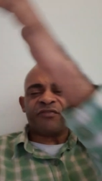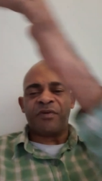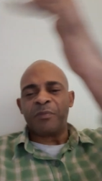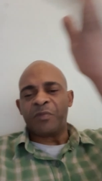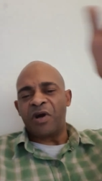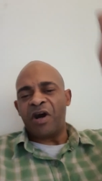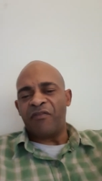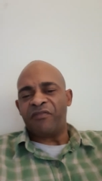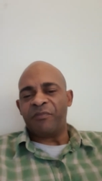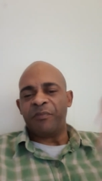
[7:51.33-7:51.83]
from
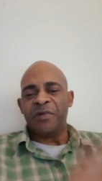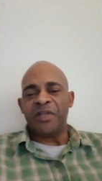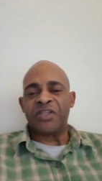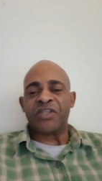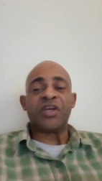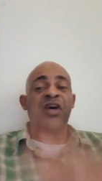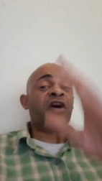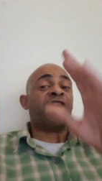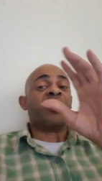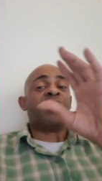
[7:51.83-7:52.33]

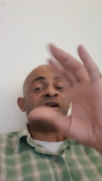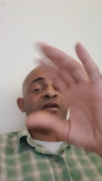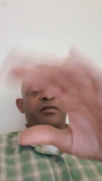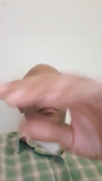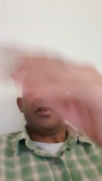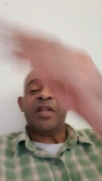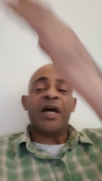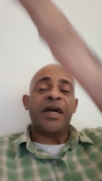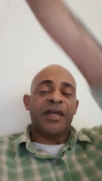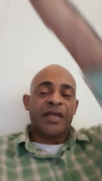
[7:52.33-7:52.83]
governments.
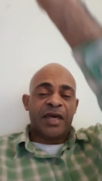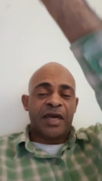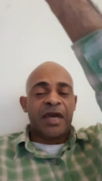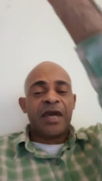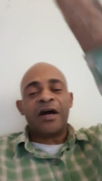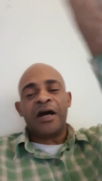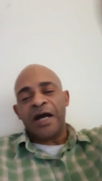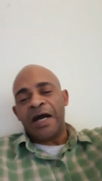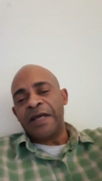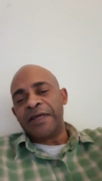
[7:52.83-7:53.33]
Like
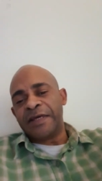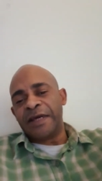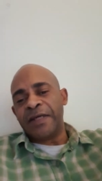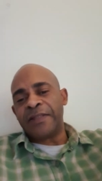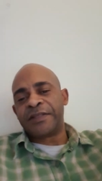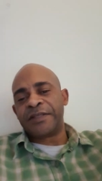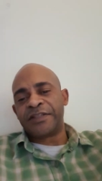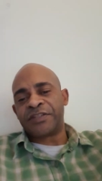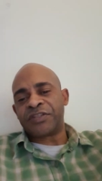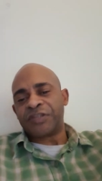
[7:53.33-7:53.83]
here, I
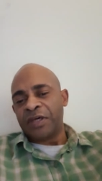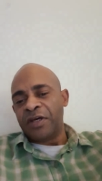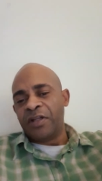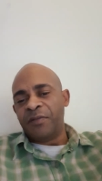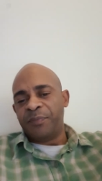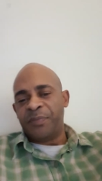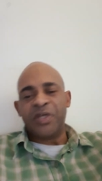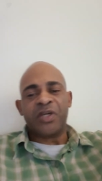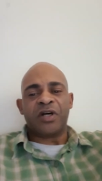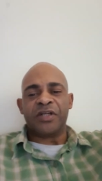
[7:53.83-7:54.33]
get it still
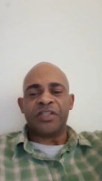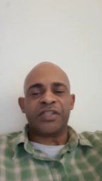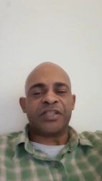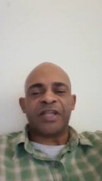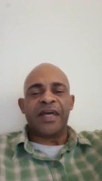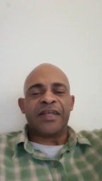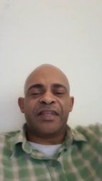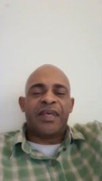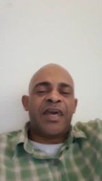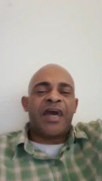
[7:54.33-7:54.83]
because it's
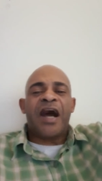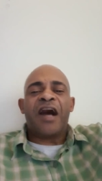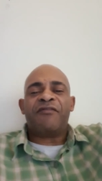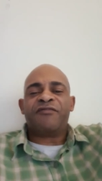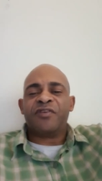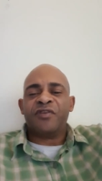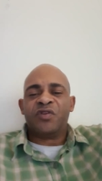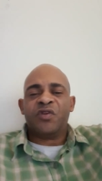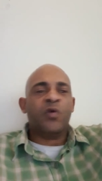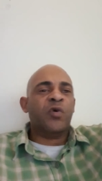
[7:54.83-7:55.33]
like they have
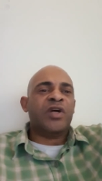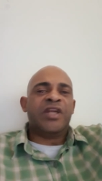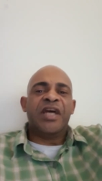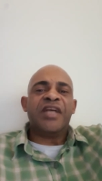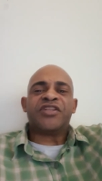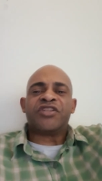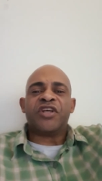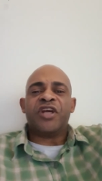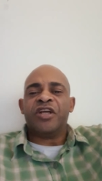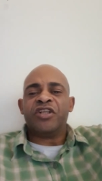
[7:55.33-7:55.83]
to do it.
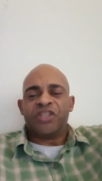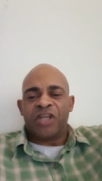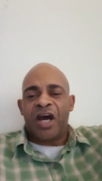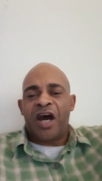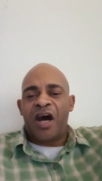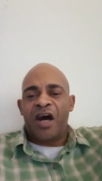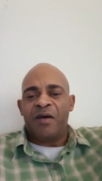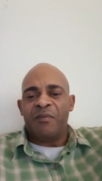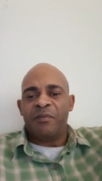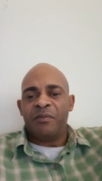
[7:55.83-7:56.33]
It's their
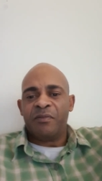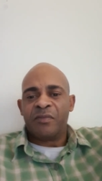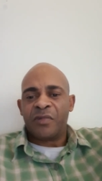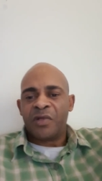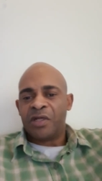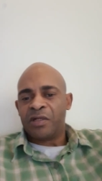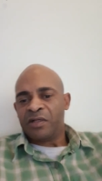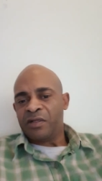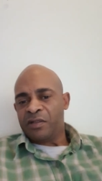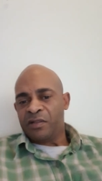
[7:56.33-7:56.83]
job.
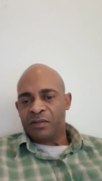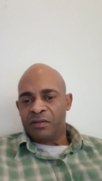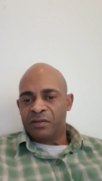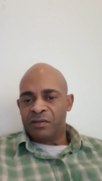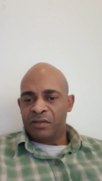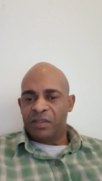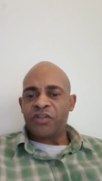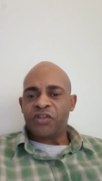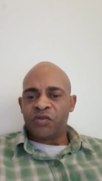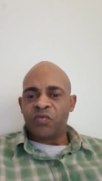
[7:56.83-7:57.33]

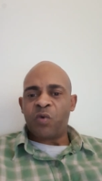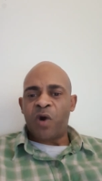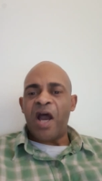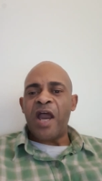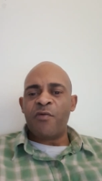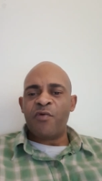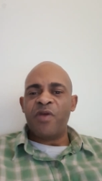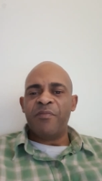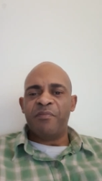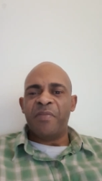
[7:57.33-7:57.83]
This is what I
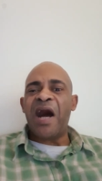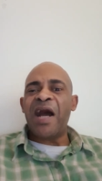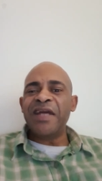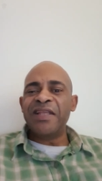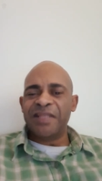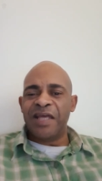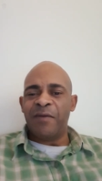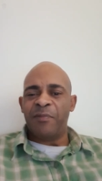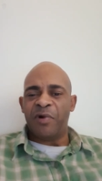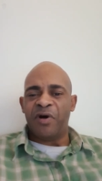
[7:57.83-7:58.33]

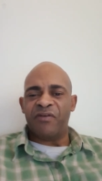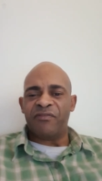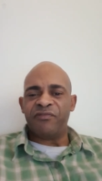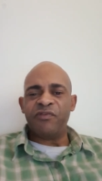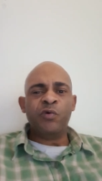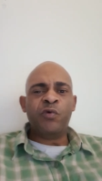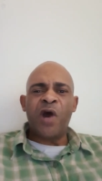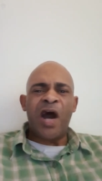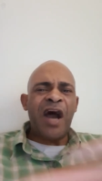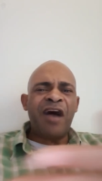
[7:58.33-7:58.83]
remind them of.
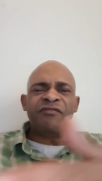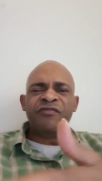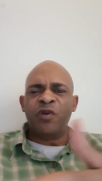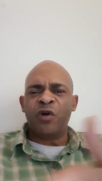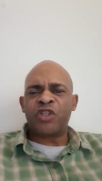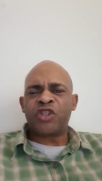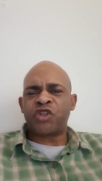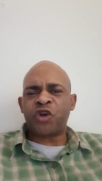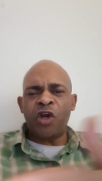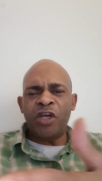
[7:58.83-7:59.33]
You have
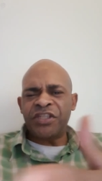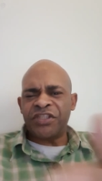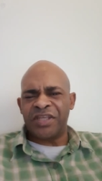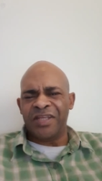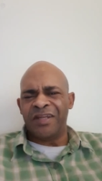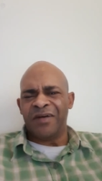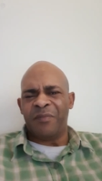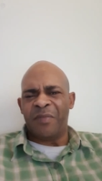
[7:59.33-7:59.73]
no choice in the